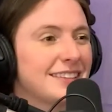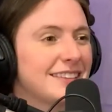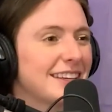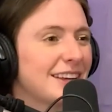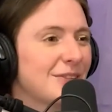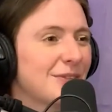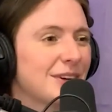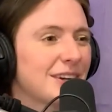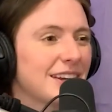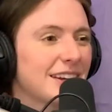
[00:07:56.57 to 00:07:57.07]
They
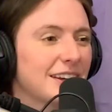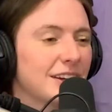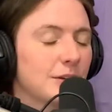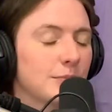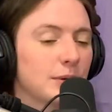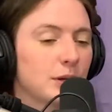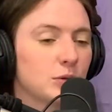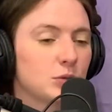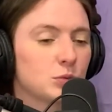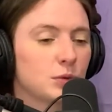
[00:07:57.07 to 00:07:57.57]
said, we're done here.
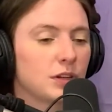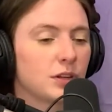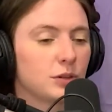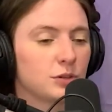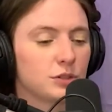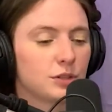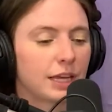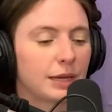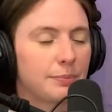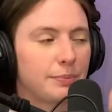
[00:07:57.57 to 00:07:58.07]
But it was one of
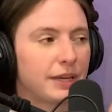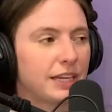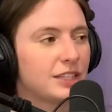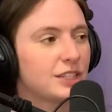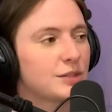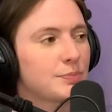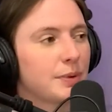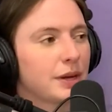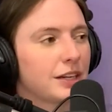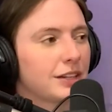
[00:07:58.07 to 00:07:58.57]
those like big
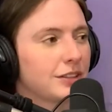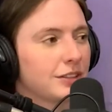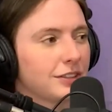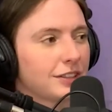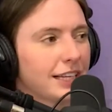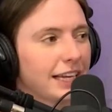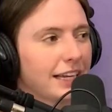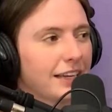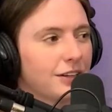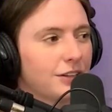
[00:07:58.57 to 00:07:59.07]

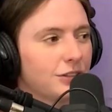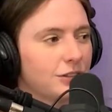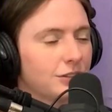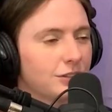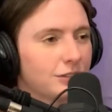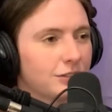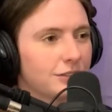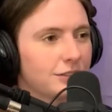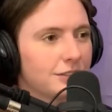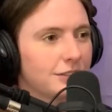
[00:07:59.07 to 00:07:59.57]
sparkler candles.